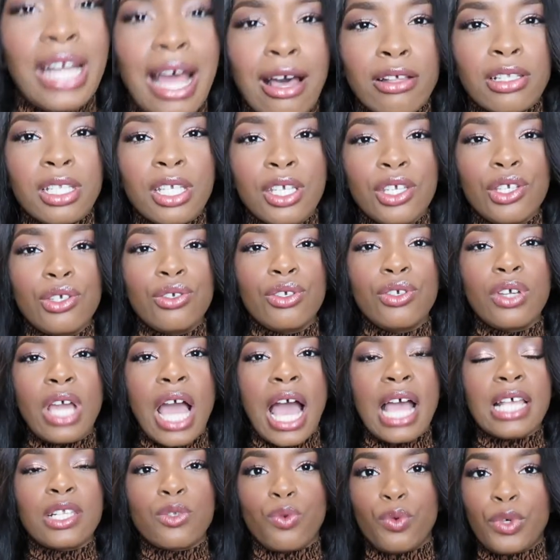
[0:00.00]
it out to you, you
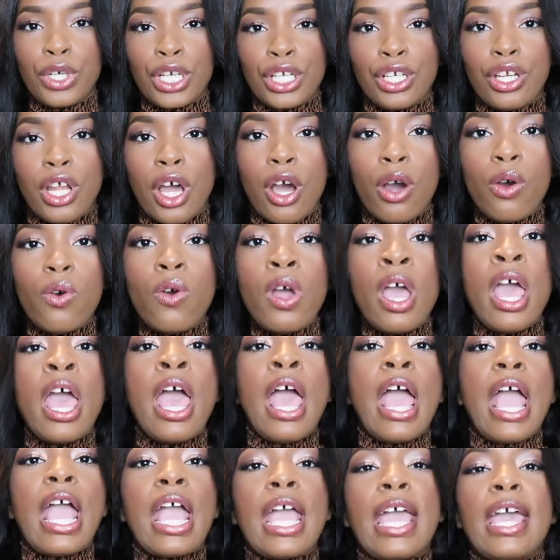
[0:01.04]
guys wouldn't know.
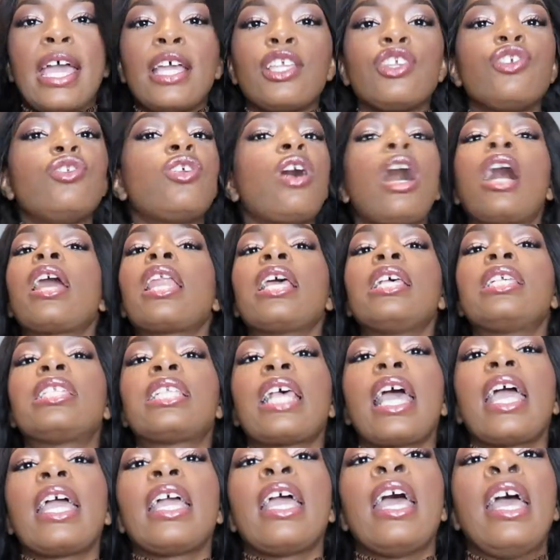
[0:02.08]
And you know how they
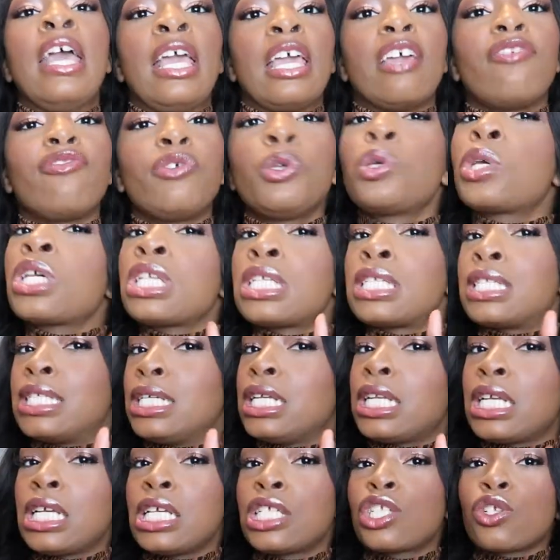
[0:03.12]
say, if you could
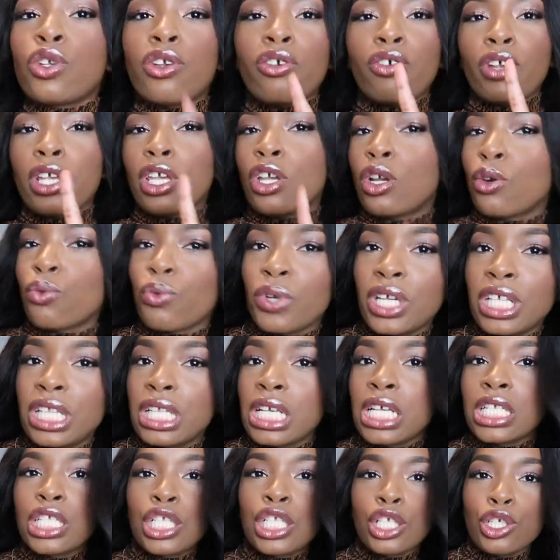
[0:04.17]
see this or you could read
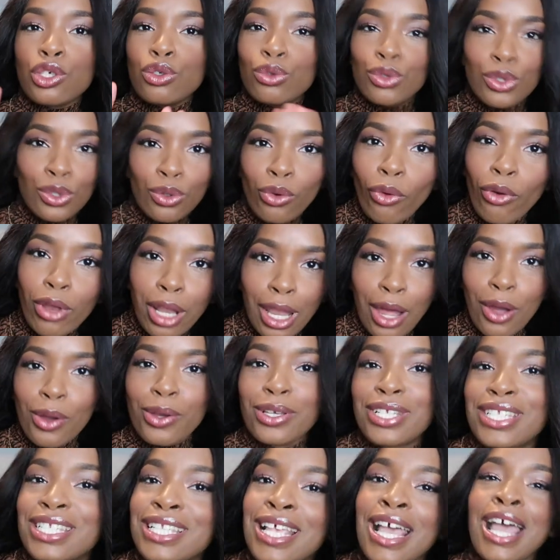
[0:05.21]
this, you too
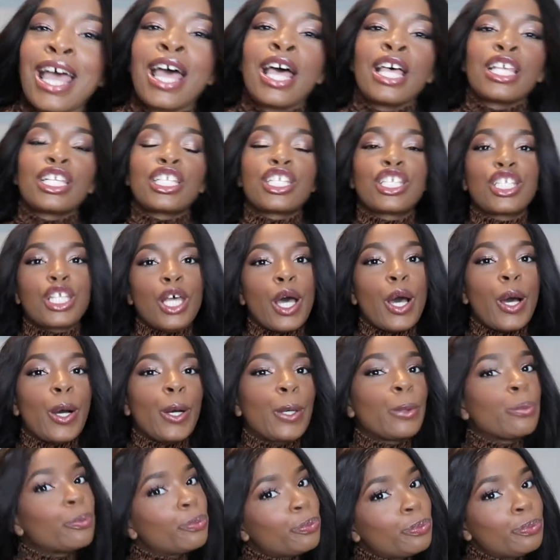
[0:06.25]
close.
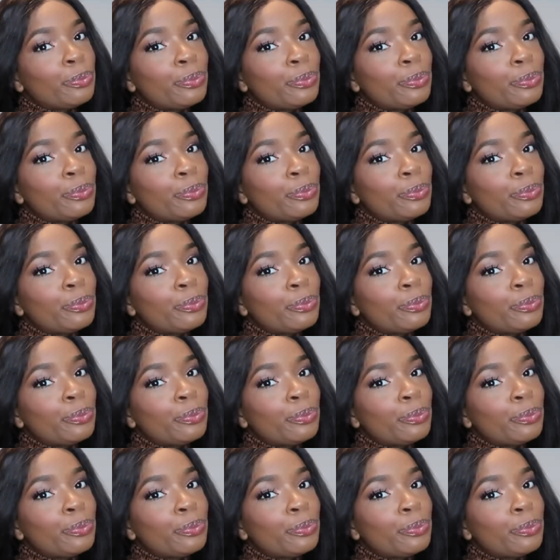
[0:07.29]
So